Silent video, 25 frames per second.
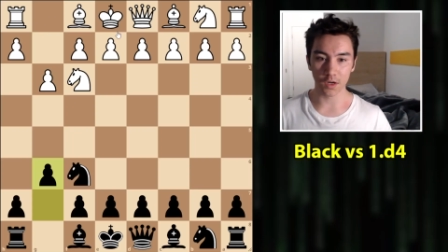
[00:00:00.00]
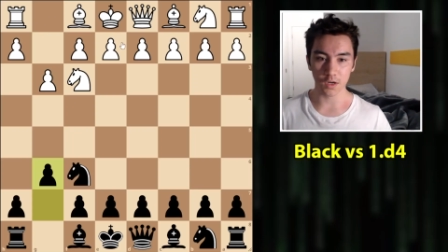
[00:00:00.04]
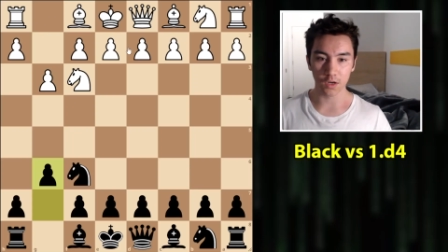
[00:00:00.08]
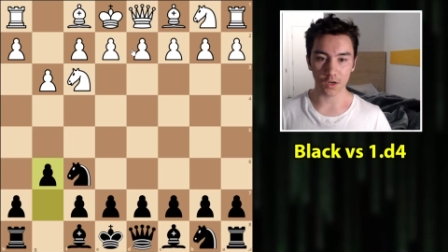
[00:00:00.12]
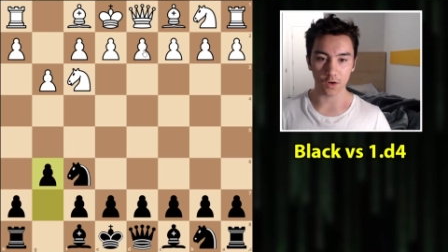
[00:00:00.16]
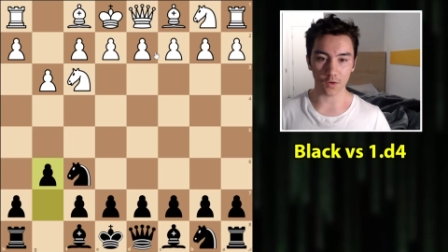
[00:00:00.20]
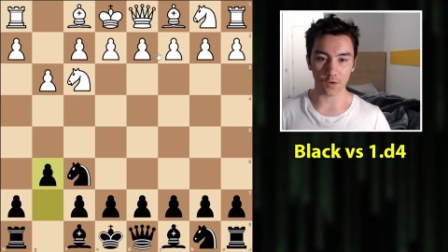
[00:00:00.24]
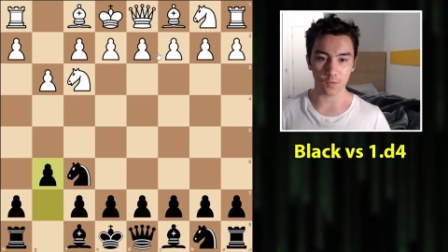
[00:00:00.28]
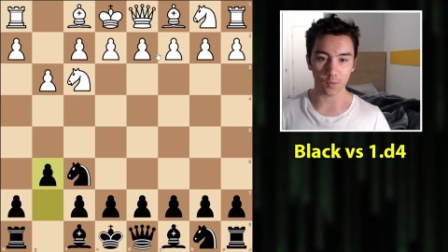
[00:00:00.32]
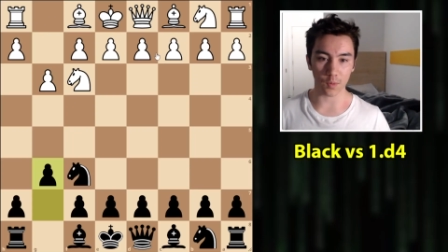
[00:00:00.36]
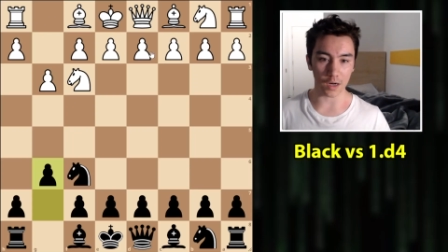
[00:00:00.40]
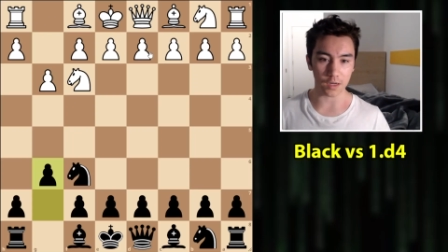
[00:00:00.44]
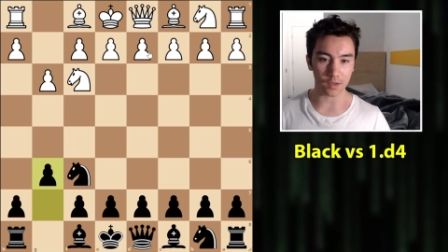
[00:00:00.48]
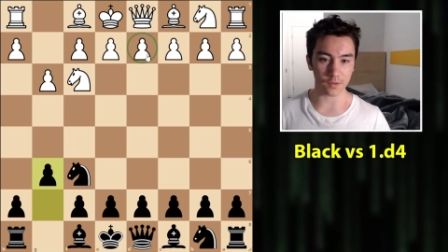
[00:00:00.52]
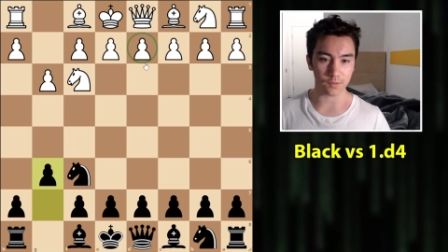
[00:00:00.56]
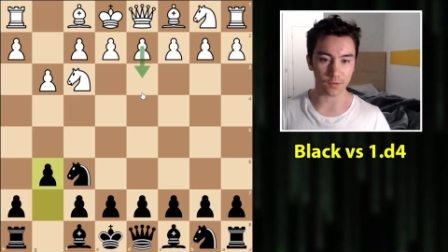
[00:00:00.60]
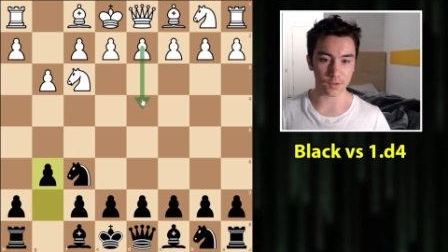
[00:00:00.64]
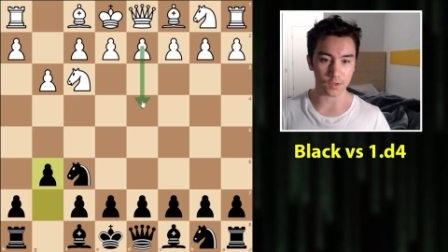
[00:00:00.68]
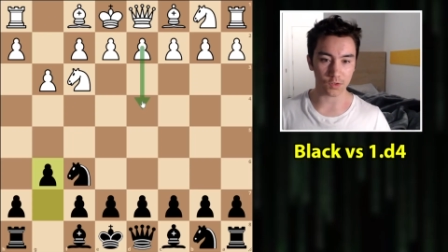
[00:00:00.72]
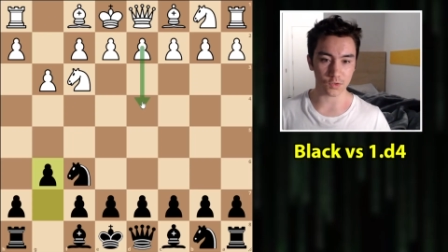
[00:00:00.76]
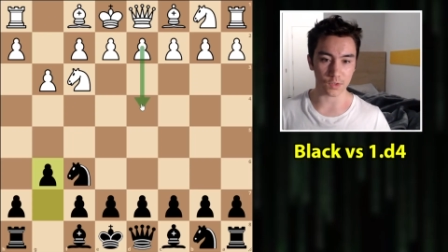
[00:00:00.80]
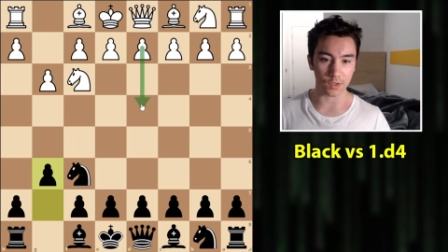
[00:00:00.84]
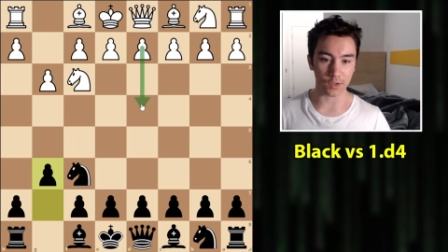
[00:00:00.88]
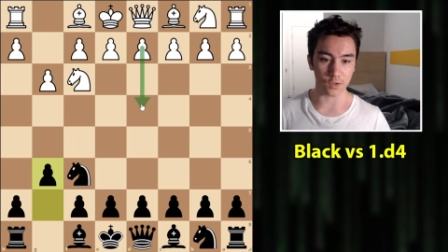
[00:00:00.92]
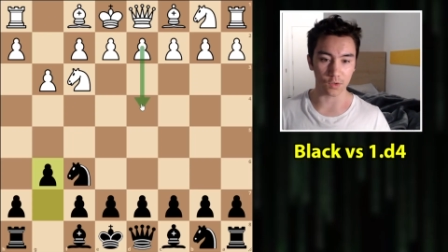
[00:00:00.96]
of white
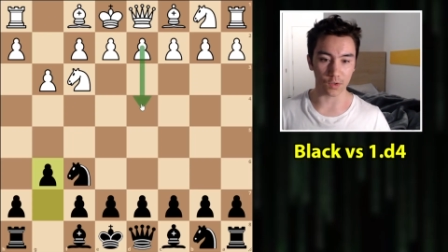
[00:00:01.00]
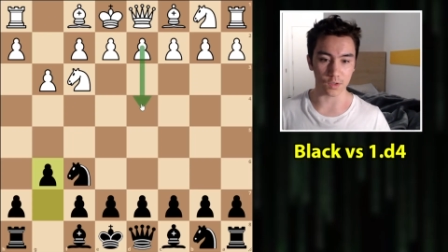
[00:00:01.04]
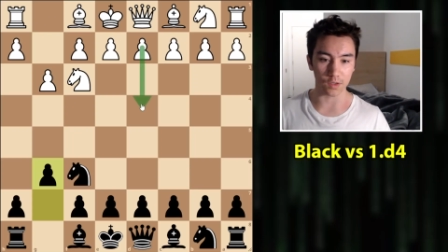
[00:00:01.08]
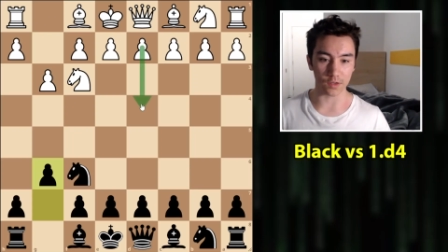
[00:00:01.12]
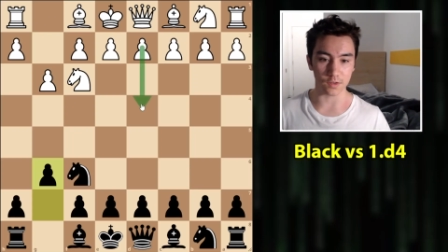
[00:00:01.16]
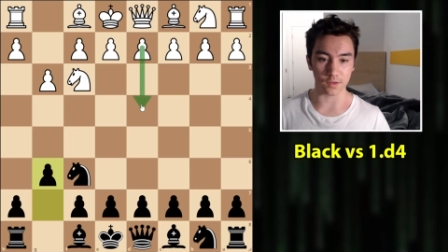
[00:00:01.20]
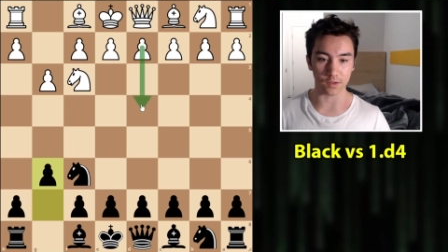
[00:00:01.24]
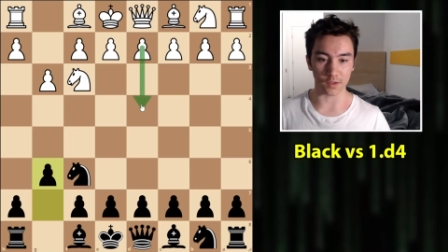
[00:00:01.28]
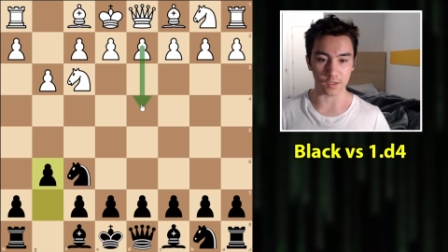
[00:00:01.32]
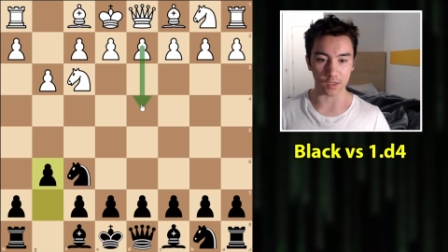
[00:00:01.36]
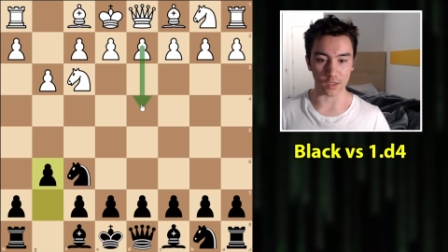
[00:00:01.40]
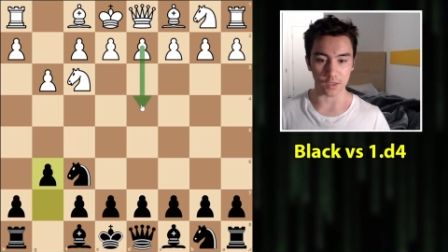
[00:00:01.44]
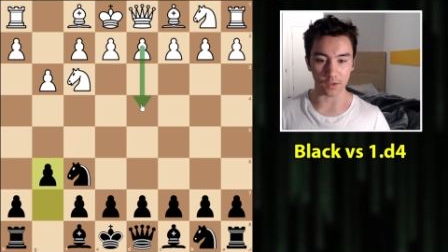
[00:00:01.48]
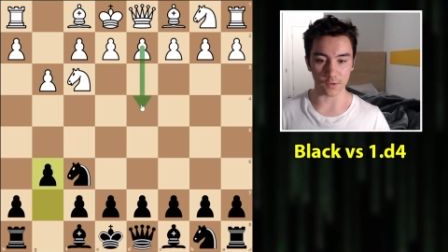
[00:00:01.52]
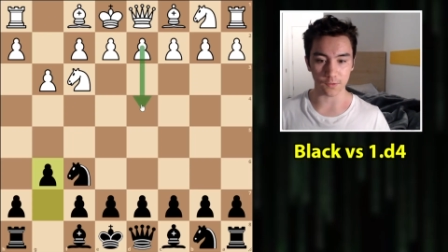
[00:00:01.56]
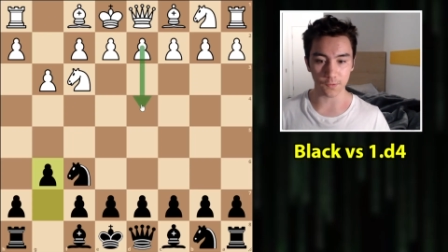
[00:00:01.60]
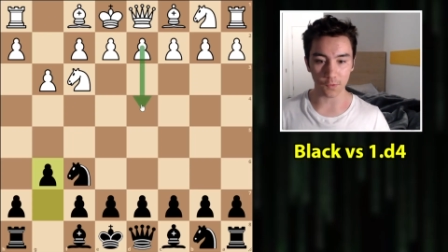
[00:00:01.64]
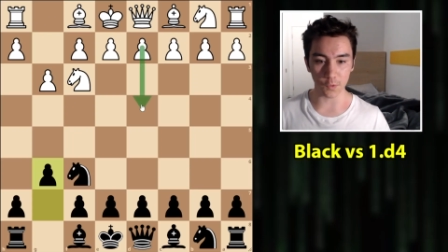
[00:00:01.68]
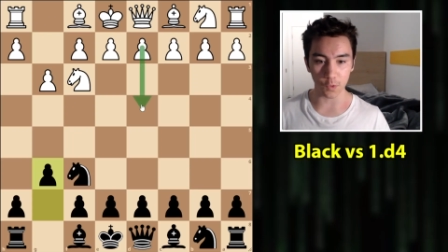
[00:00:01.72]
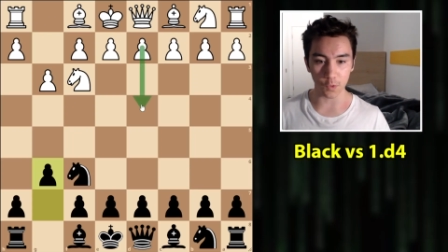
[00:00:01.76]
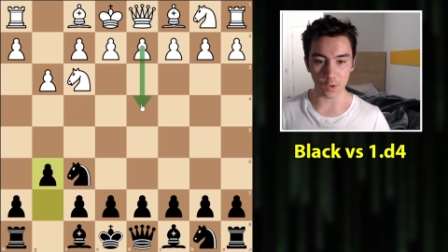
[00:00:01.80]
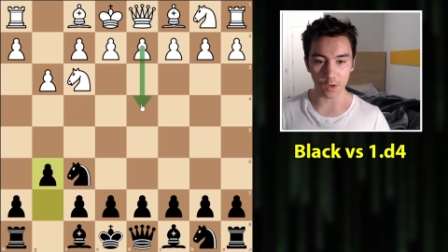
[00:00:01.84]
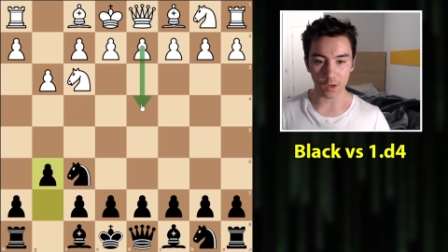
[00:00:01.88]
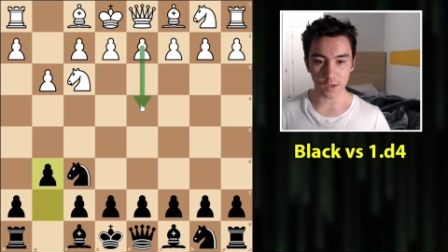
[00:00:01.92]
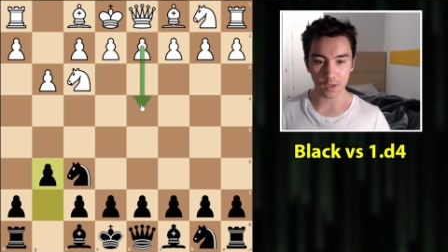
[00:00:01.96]
eventually going
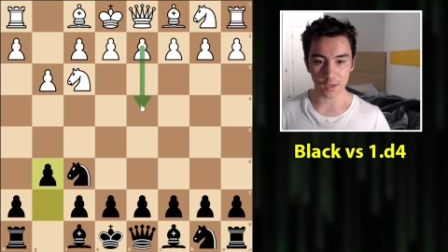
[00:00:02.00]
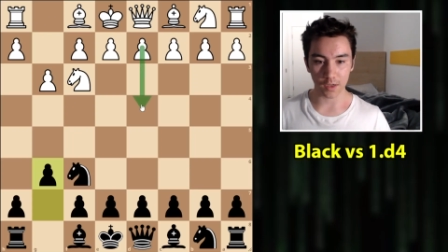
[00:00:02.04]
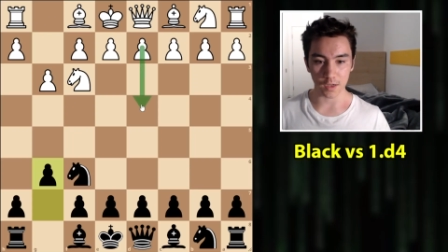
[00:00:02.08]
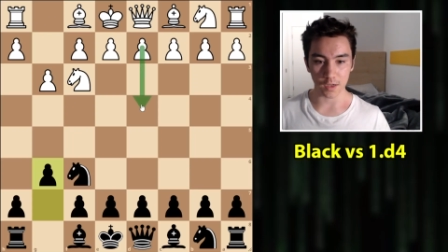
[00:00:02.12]
d4,